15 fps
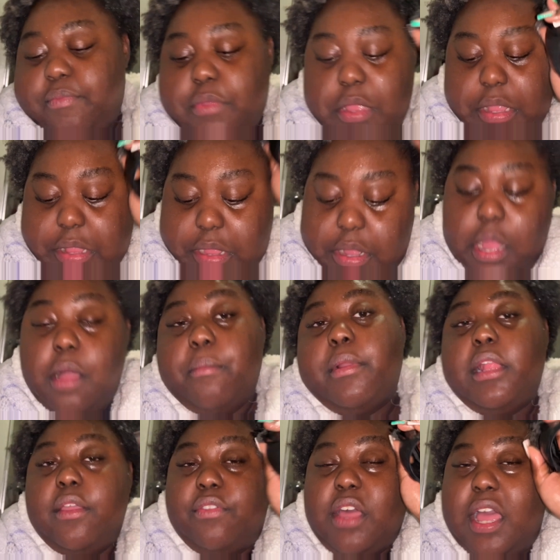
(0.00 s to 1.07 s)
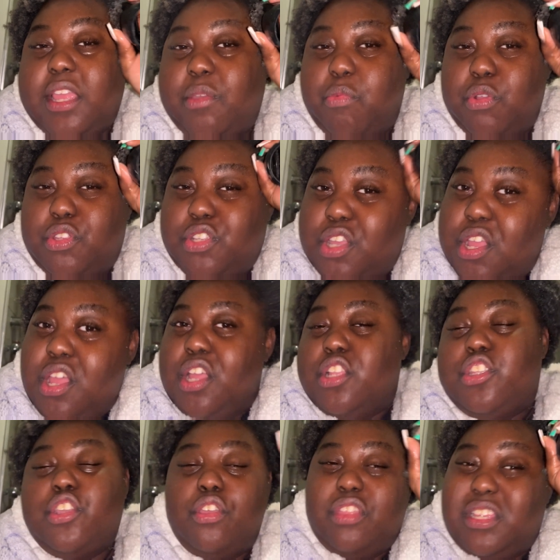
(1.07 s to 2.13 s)
And I can't believe that I would
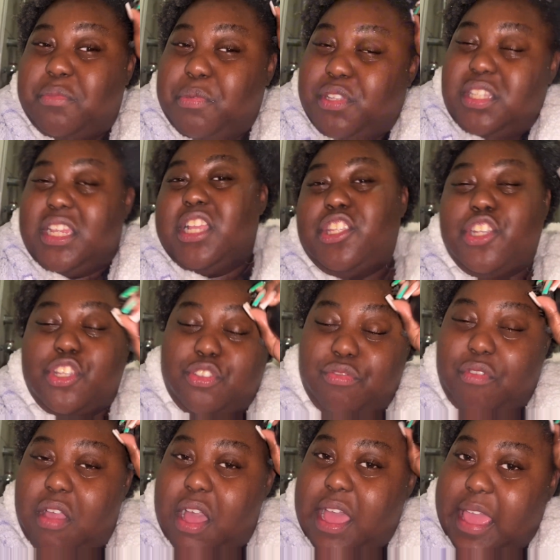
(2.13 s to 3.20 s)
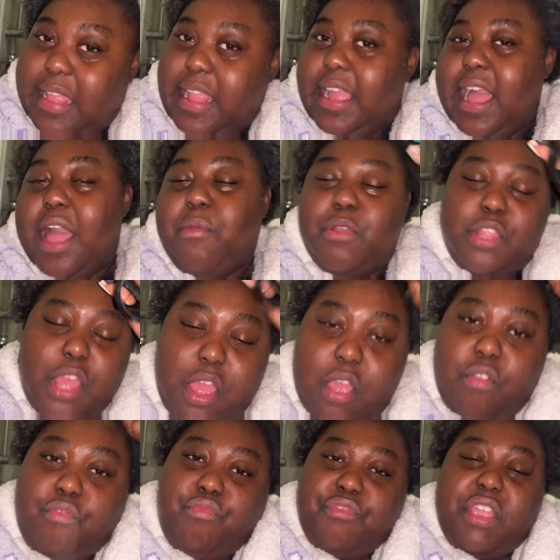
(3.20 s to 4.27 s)
do this procedure dry. Like, I would
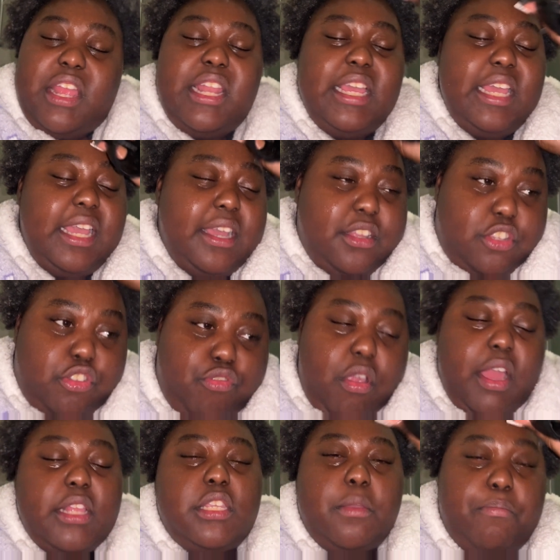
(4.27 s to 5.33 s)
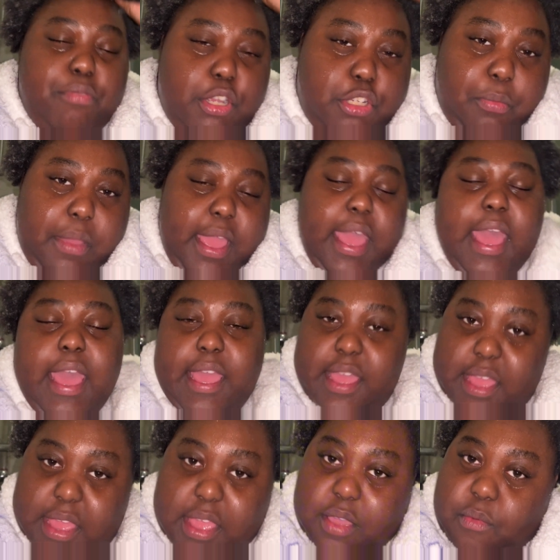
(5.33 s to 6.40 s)
really try to brush my hair
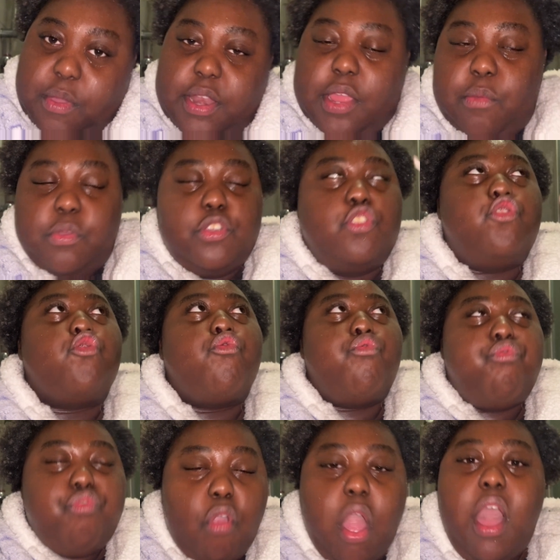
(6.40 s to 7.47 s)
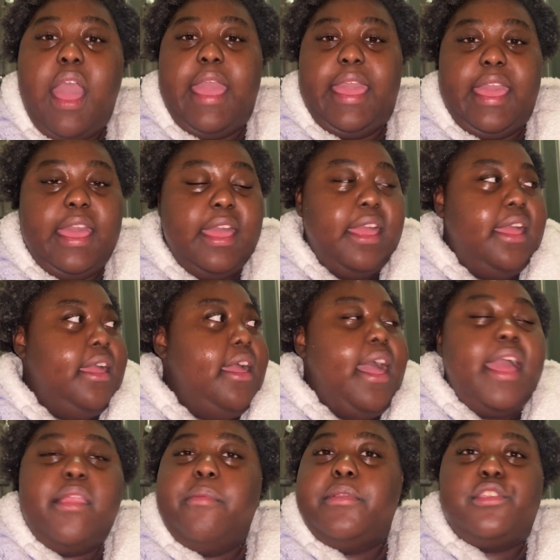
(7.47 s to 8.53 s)
when it was dry. And
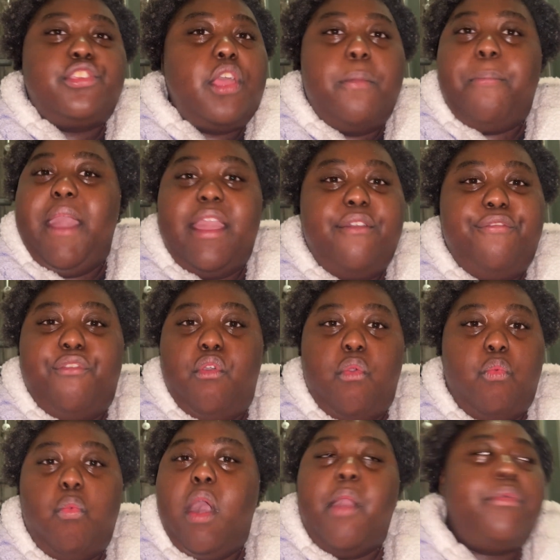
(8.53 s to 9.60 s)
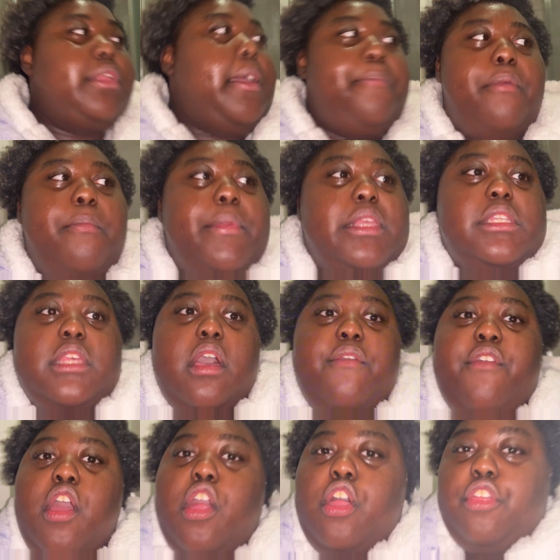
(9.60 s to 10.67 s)
it was so painful. Why would I put myself
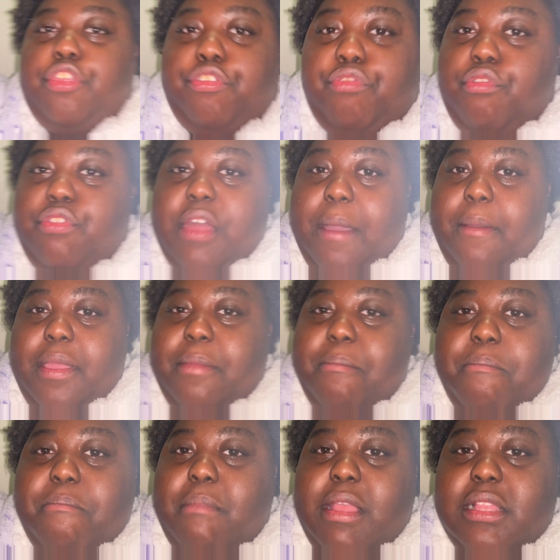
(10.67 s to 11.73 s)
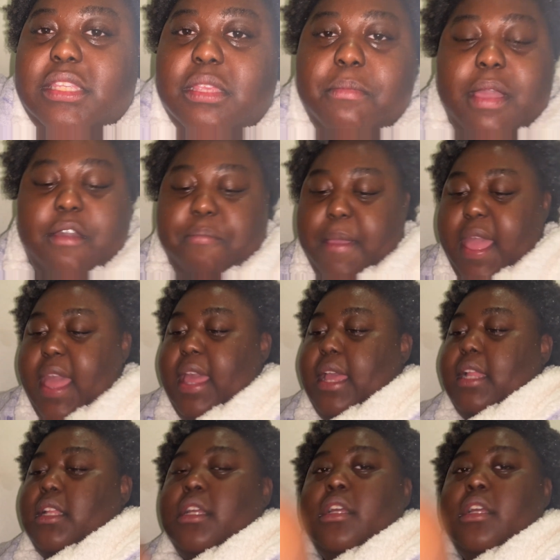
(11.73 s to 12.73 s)
through that immense amount of pain?